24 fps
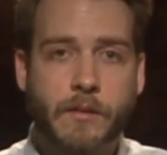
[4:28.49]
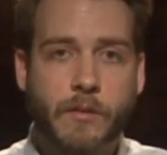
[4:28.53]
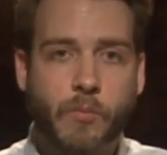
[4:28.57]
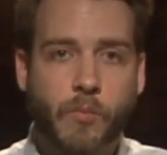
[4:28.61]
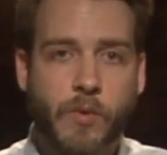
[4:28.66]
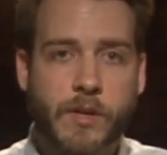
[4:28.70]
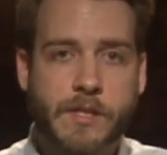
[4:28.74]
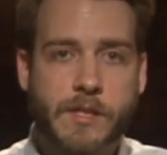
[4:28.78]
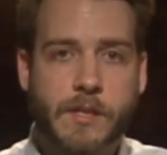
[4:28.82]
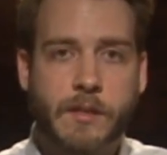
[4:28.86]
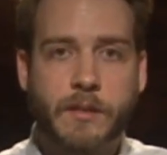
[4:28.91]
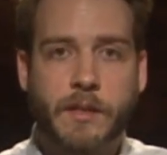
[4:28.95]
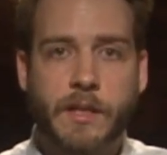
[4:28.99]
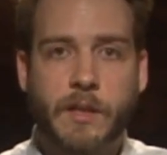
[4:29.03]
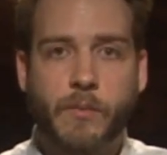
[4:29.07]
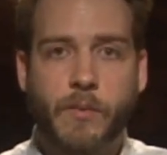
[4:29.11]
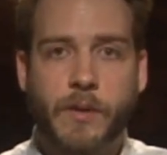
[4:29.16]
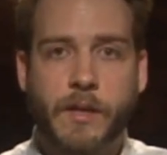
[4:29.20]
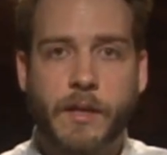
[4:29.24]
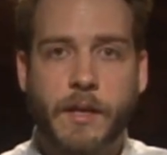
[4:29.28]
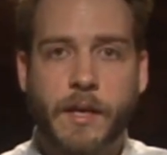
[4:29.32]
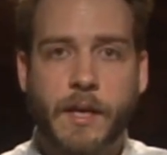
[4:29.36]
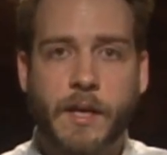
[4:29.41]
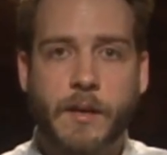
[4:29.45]
recently
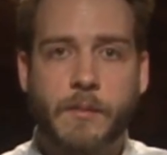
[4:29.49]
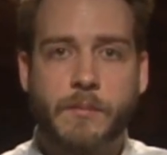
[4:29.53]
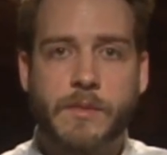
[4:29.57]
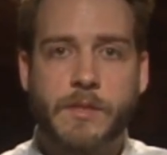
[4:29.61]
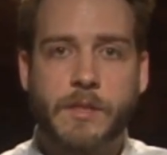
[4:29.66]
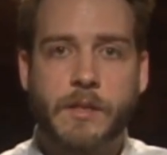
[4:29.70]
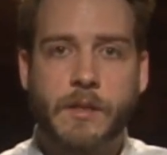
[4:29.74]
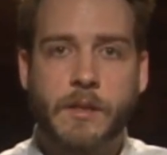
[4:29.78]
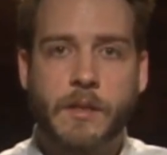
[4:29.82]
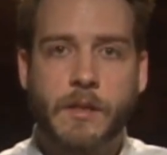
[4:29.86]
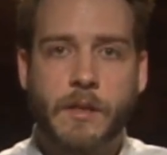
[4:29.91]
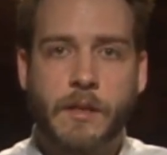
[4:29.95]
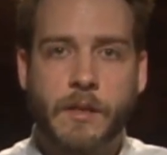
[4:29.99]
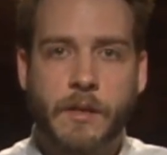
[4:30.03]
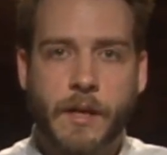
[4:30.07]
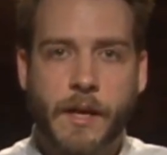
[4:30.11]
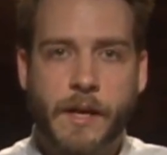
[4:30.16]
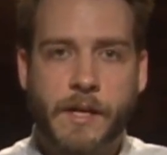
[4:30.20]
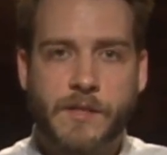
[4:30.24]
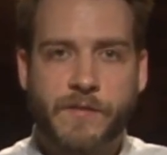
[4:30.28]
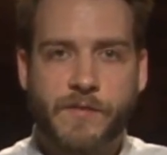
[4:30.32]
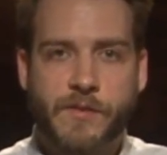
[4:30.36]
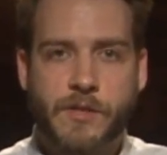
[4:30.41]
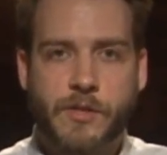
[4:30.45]
renamed
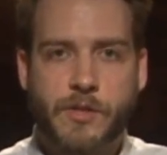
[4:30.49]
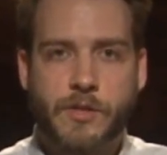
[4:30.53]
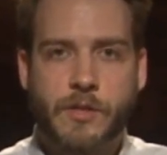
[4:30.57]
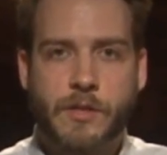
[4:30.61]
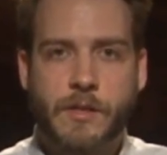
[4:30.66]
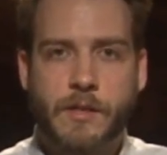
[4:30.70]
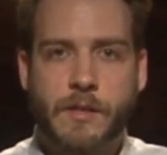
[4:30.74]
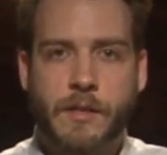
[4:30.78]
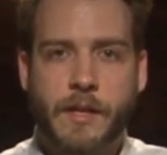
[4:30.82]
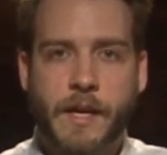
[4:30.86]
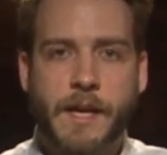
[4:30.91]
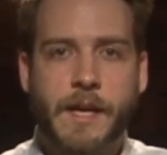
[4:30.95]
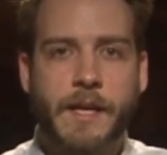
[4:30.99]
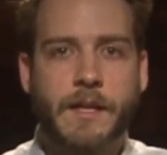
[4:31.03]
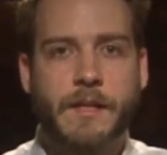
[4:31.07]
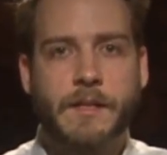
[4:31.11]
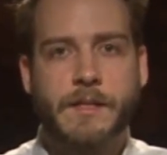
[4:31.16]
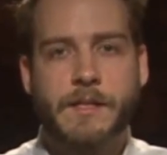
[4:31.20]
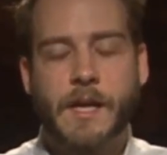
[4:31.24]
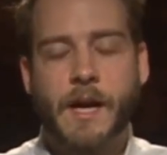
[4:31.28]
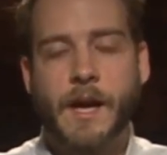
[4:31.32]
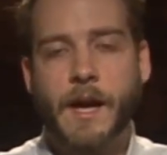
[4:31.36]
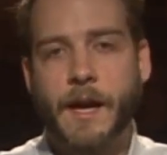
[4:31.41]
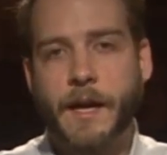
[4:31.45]
as physician aid in
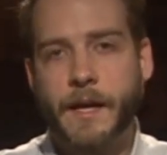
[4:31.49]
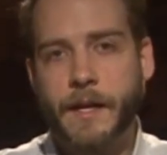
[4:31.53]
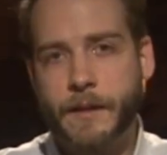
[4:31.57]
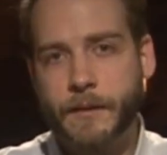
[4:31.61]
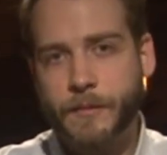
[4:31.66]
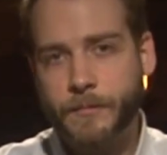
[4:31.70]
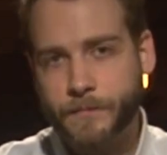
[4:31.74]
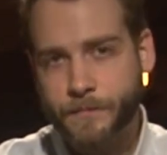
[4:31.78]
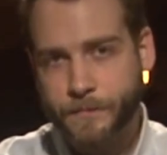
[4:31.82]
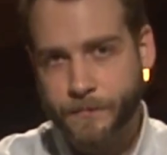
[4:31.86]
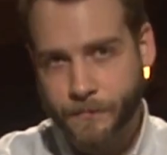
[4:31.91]
dying,